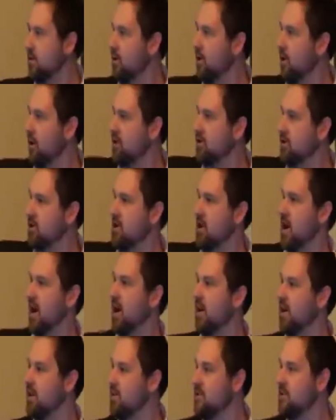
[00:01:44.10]
the cost of
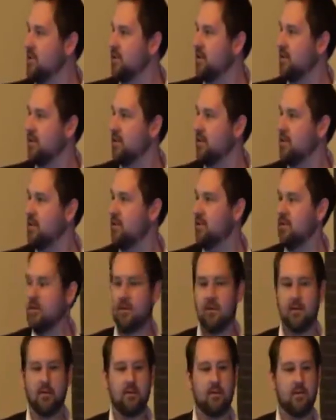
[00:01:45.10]
change
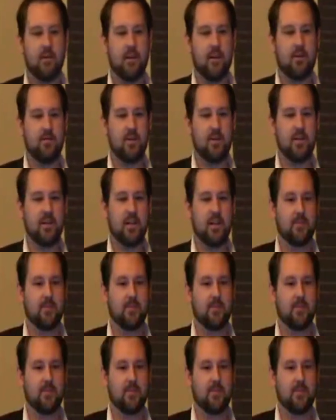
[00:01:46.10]
increases